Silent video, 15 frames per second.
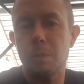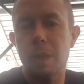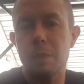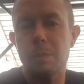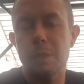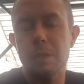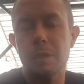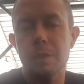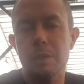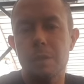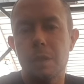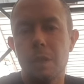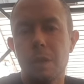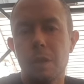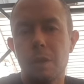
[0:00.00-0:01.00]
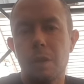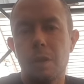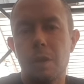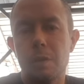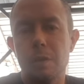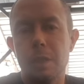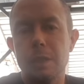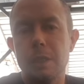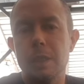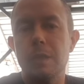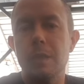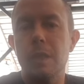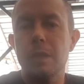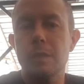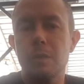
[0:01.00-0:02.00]
millimeters on a
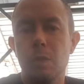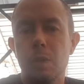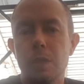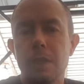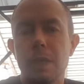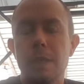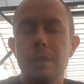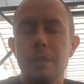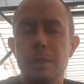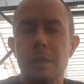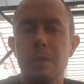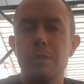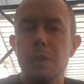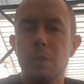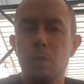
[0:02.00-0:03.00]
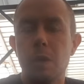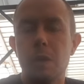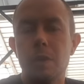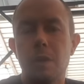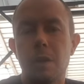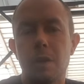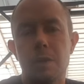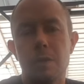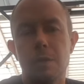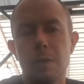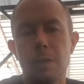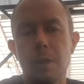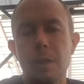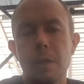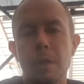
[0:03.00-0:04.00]
GTX 2871R.
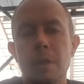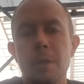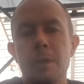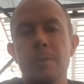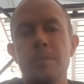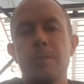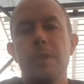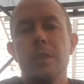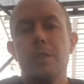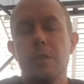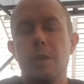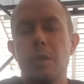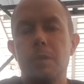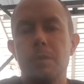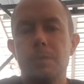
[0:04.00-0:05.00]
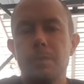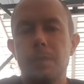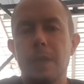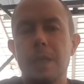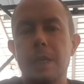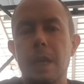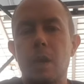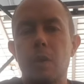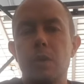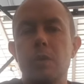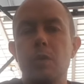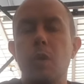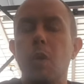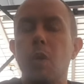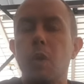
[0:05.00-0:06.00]
So Garrett
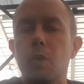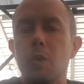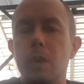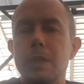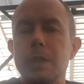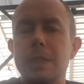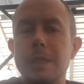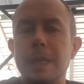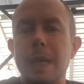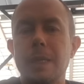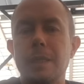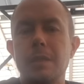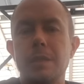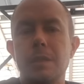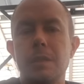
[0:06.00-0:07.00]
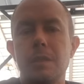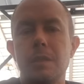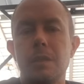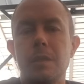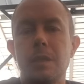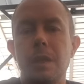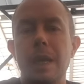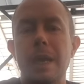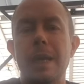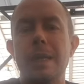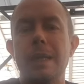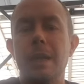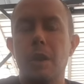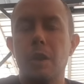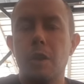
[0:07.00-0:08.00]
always states
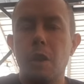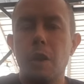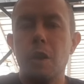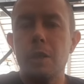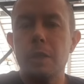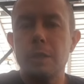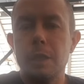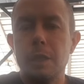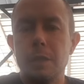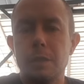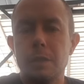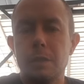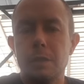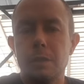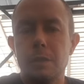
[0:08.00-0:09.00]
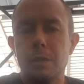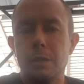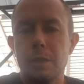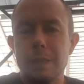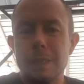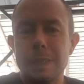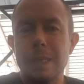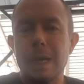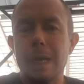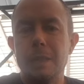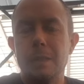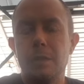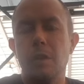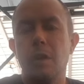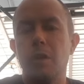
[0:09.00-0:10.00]
the largest
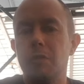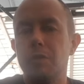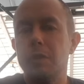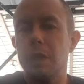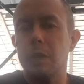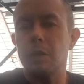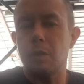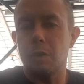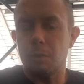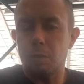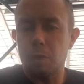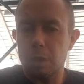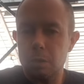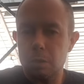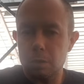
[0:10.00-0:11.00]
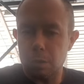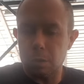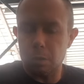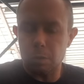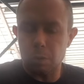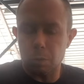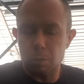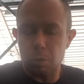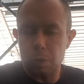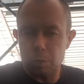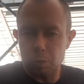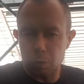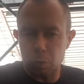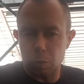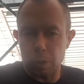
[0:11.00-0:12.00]
size of their
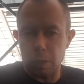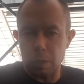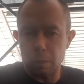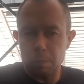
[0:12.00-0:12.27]
compressor wheel.